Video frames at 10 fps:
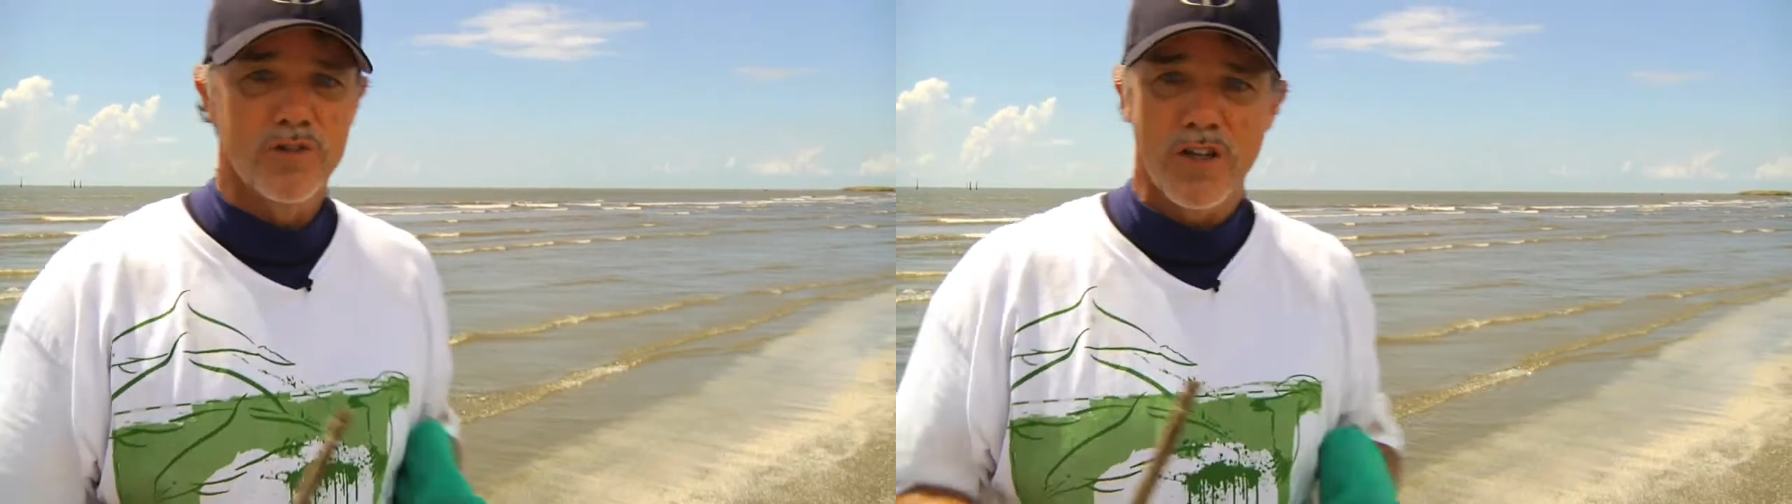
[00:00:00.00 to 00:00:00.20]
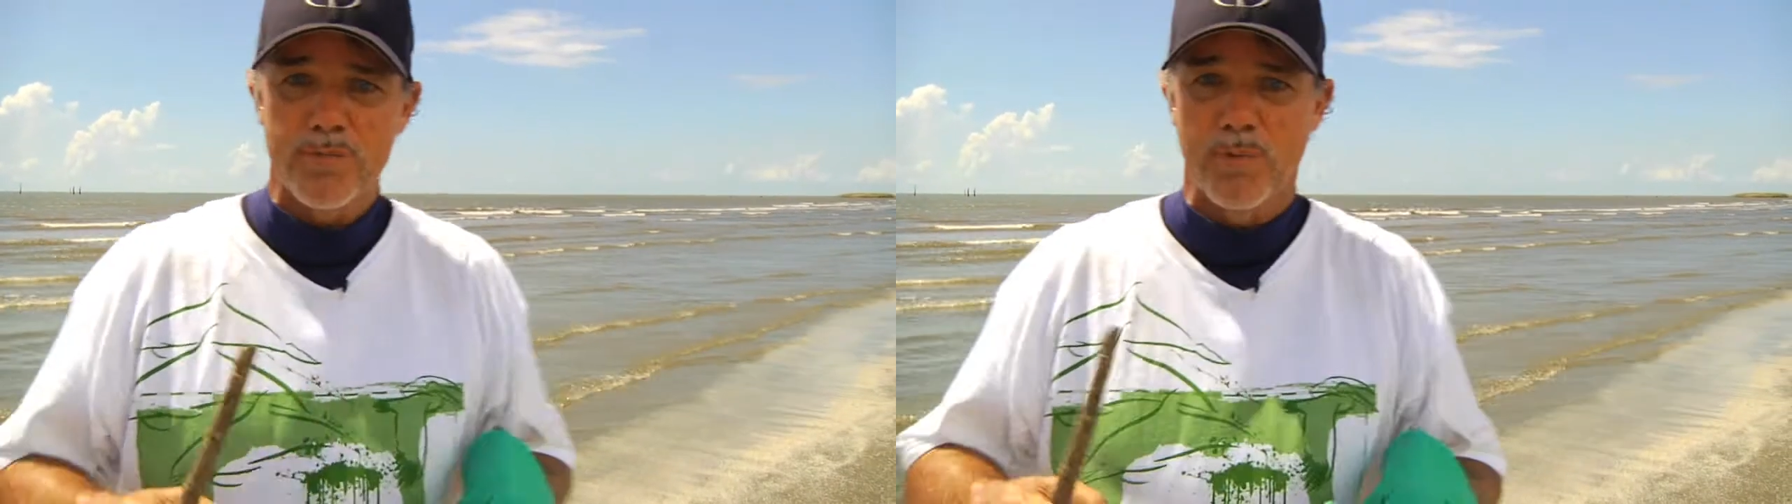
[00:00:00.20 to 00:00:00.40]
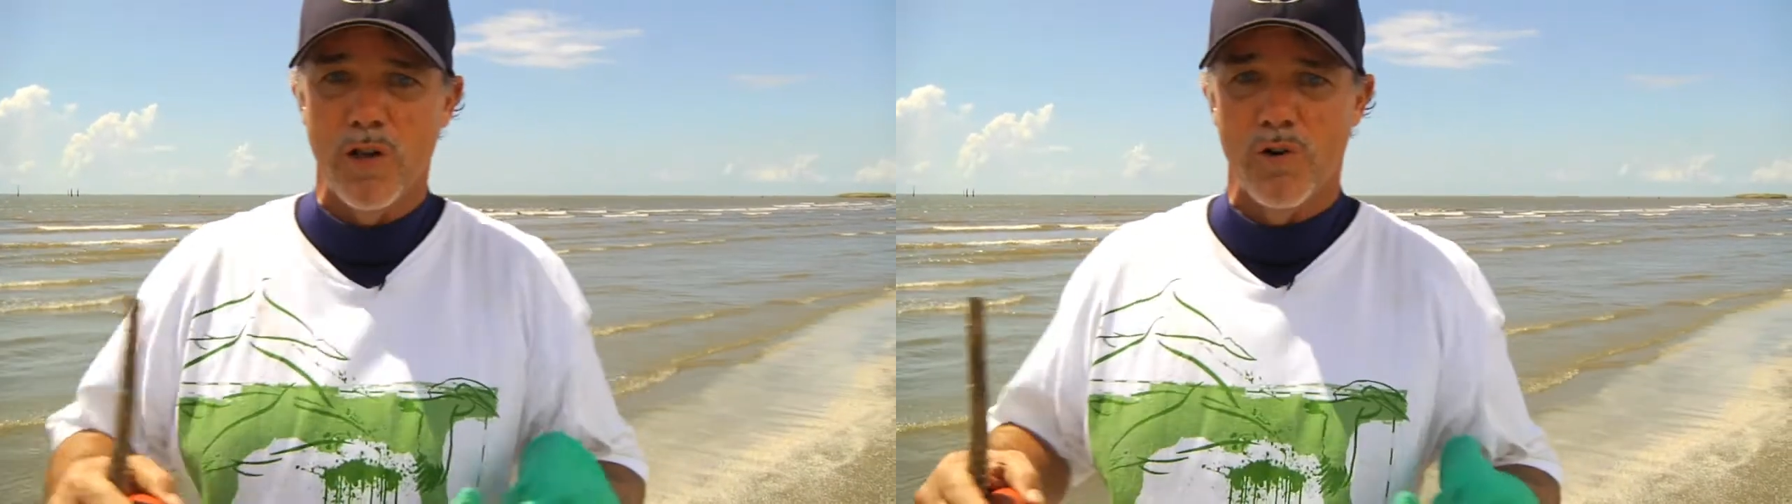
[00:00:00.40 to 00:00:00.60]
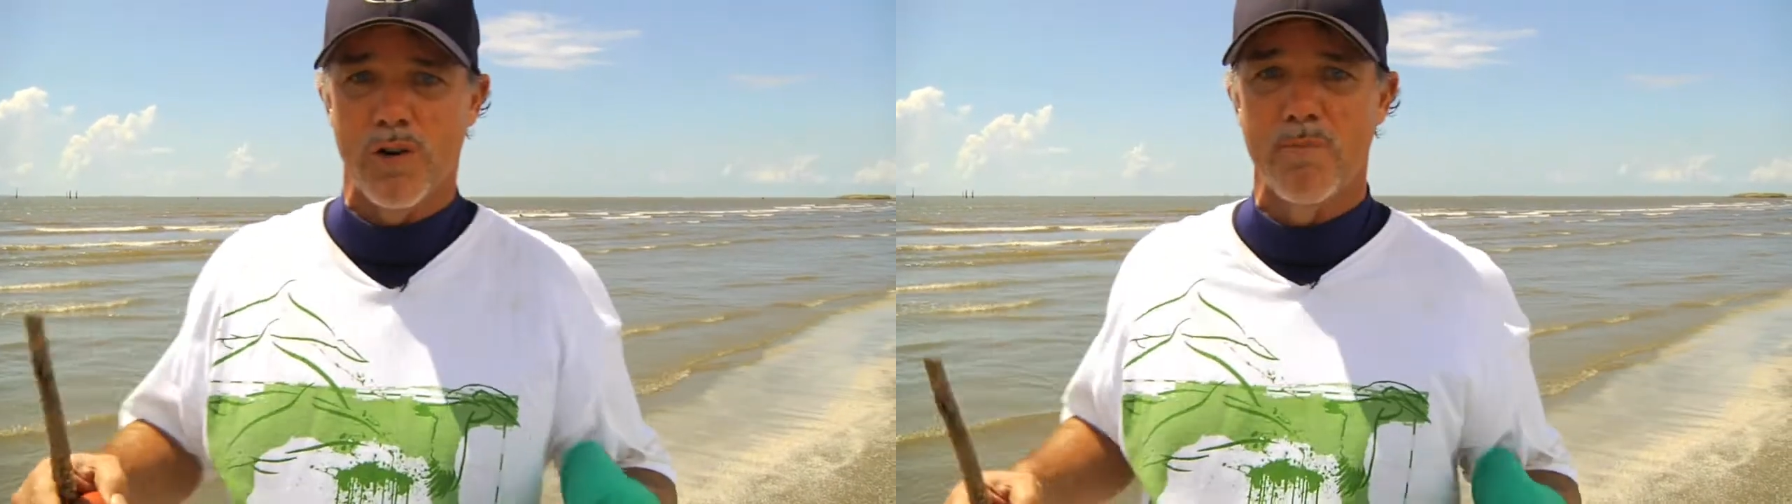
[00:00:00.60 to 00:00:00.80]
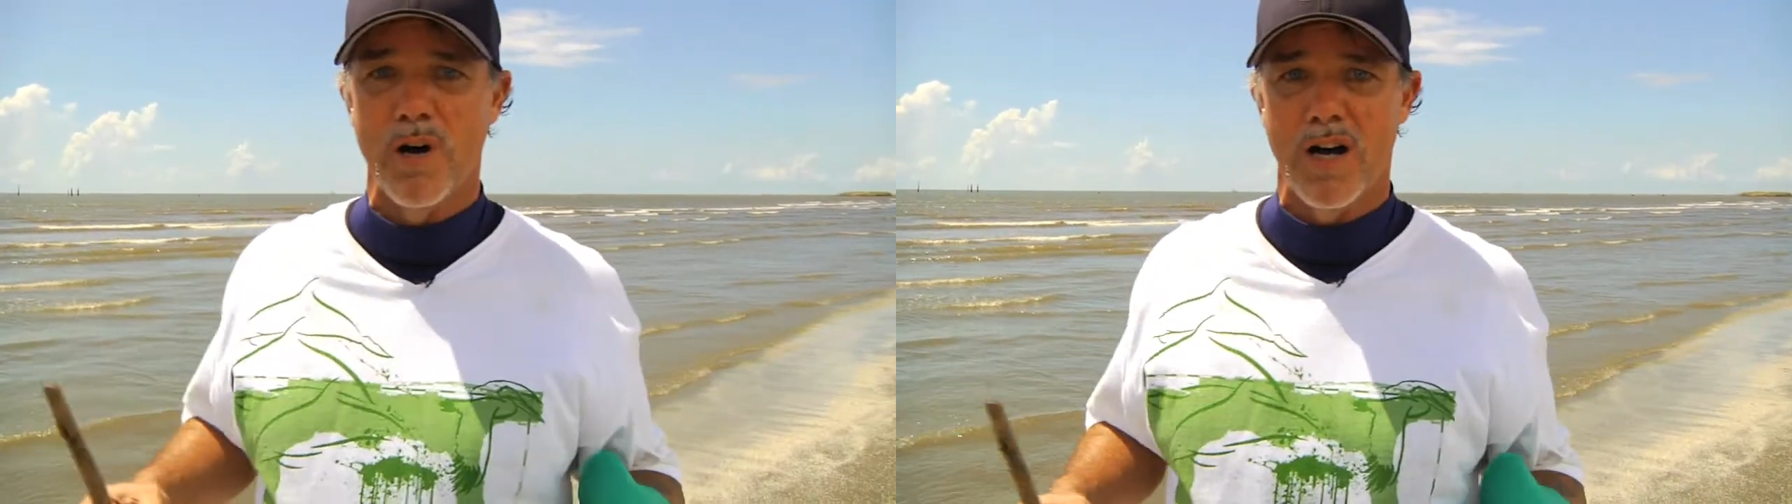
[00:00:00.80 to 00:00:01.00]
just below
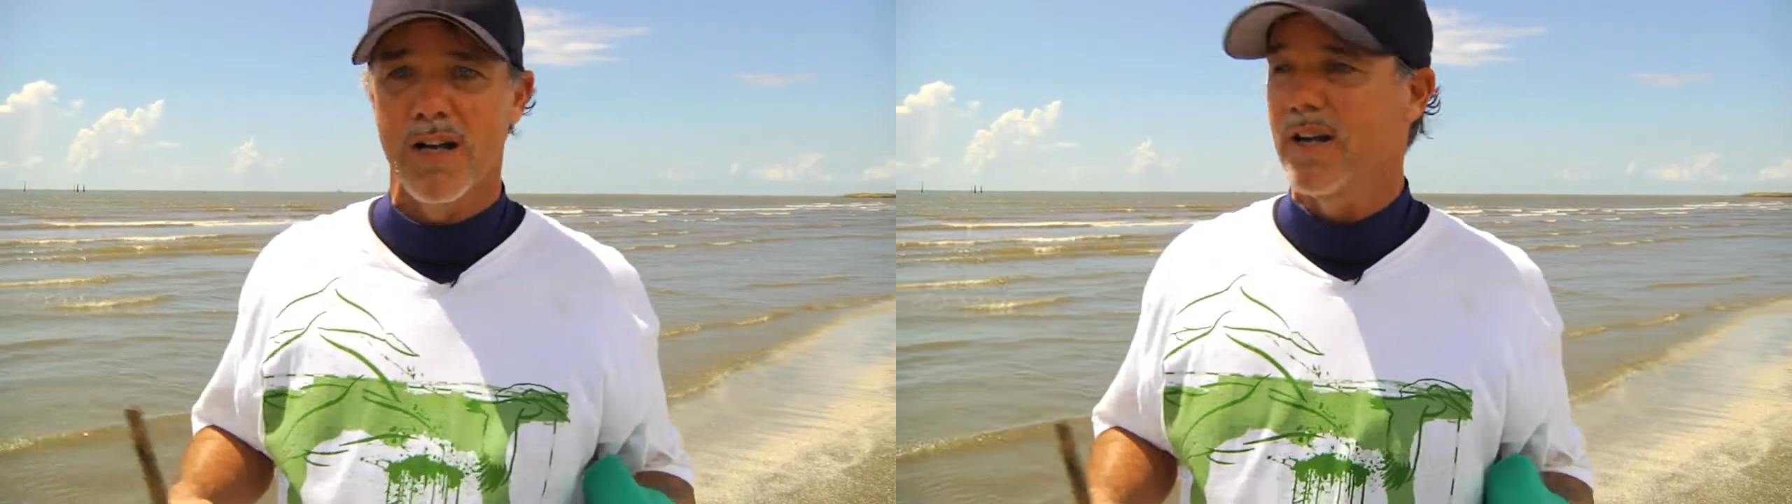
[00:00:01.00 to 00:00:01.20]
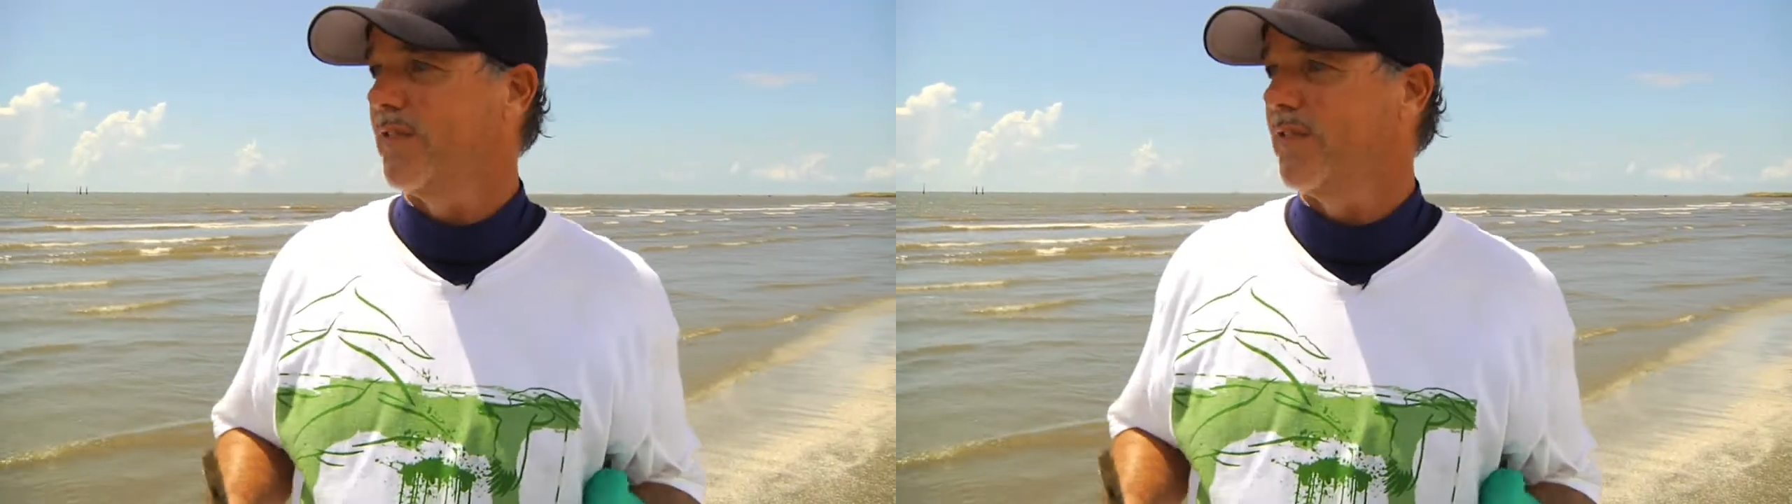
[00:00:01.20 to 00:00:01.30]
the mud